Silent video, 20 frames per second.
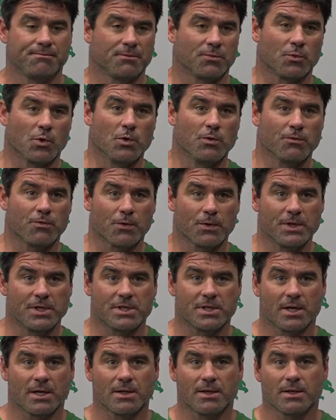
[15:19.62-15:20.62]
rooting for
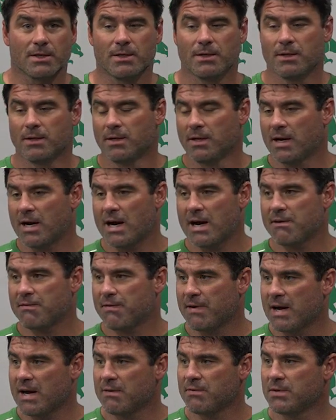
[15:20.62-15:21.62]
each other,
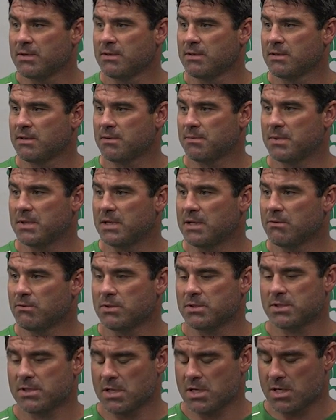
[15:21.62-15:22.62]
high-fiving. I mean, it
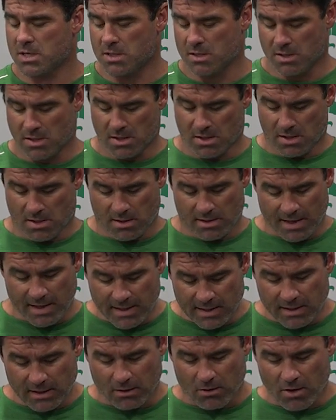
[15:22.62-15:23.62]
was they
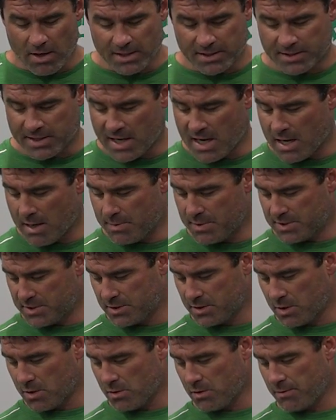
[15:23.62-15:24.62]
did a great job. And
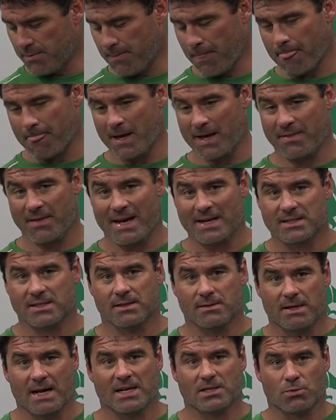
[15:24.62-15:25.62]
so
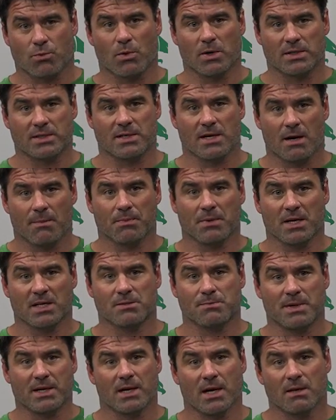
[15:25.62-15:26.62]
that's what's helped
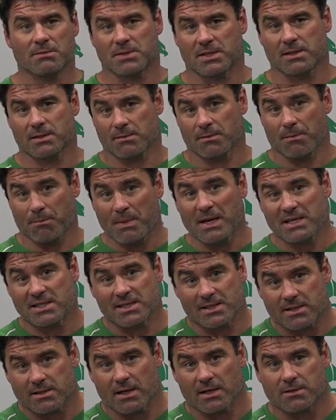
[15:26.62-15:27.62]
us be
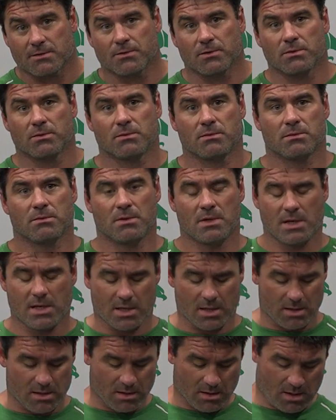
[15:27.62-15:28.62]
successful.
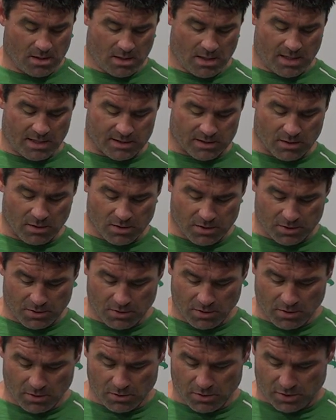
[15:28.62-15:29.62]
And as soon as
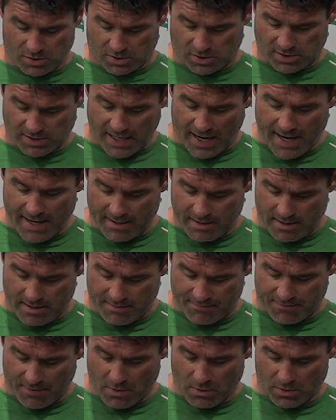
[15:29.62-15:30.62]
you lose sight
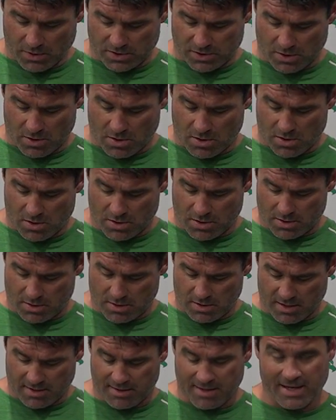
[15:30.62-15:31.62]
and focus on
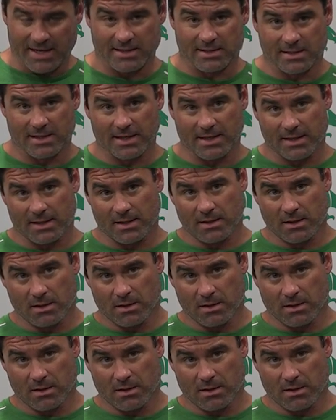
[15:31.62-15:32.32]
the things that